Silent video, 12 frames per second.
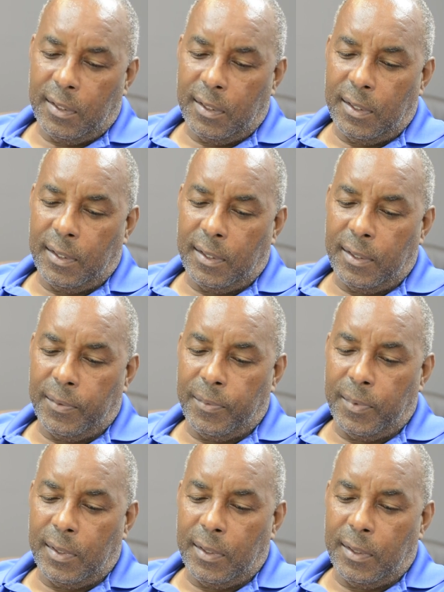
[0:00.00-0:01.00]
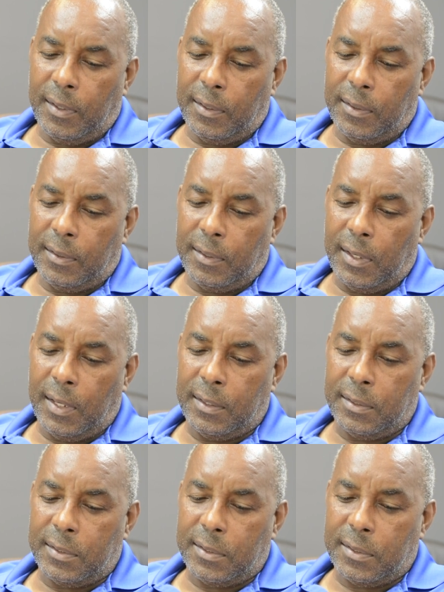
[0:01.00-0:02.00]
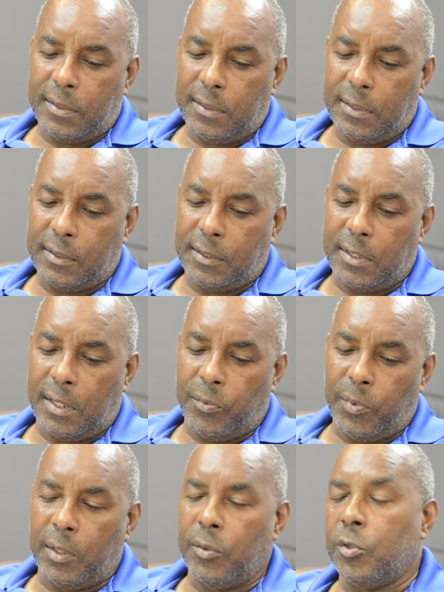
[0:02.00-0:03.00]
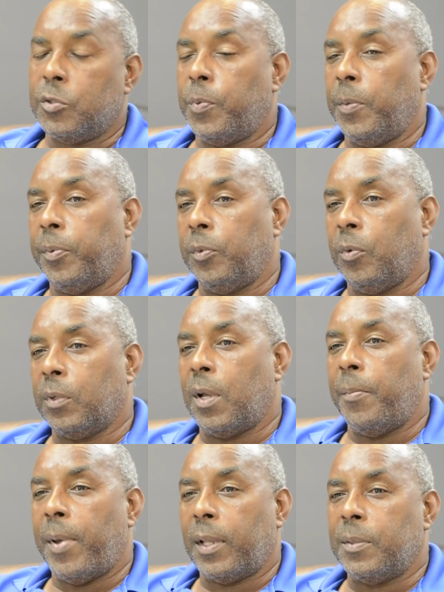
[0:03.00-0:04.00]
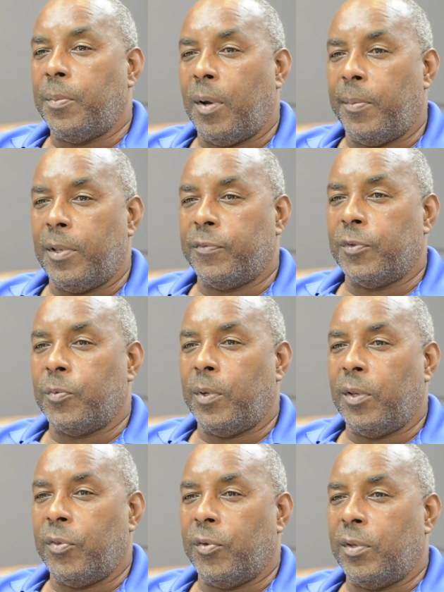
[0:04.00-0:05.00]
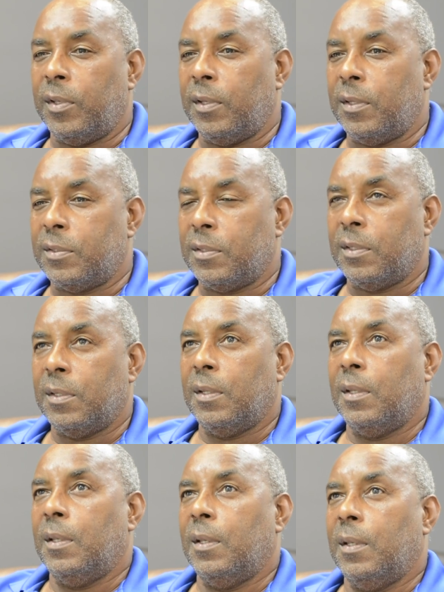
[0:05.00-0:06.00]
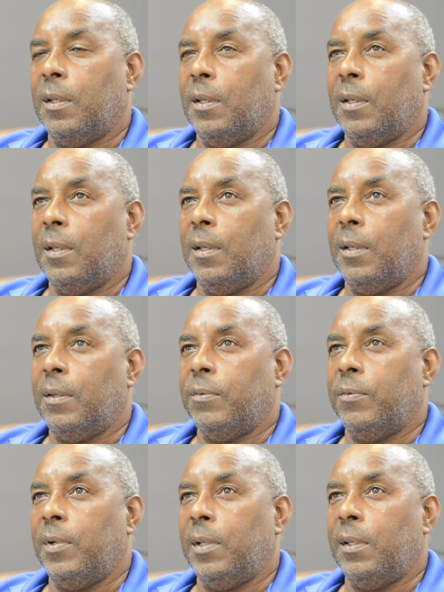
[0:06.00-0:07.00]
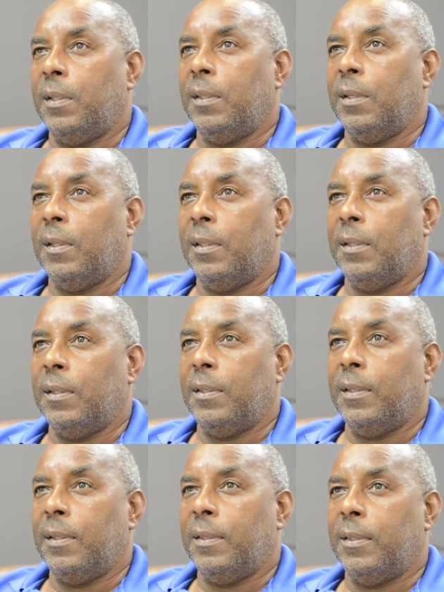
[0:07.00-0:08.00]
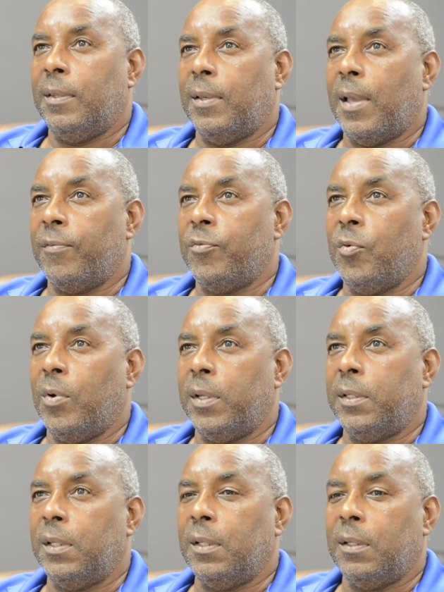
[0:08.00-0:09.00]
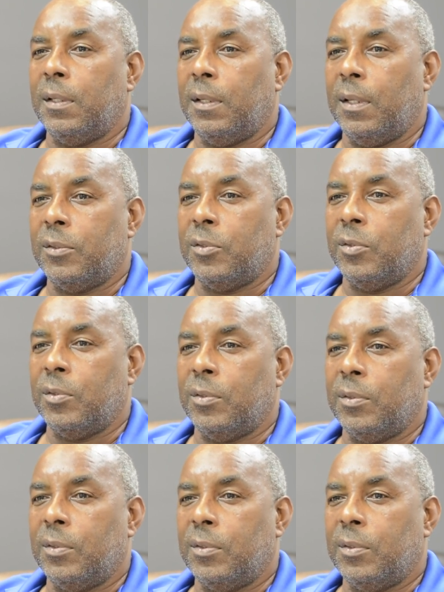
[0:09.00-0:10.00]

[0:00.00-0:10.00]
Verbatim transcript: Um, hence, as I said, when those people don't come back to Barbados for 20, 30 years, really they, they, they, have no idea as to